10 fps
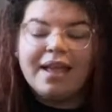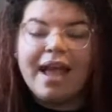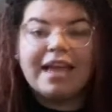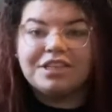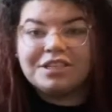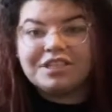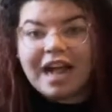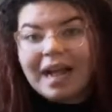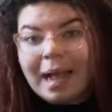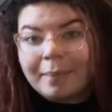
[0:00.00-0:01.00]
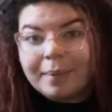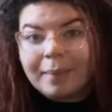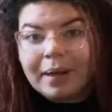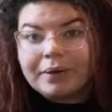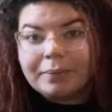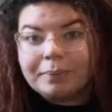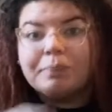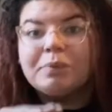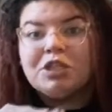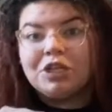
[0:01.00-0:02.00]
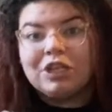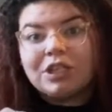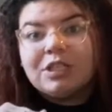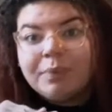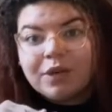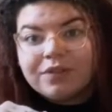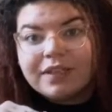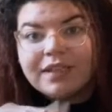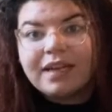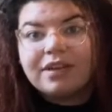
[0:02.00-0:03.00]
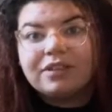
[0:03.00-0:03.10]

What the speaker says: AJ's not happy about it, but she looks perfect there,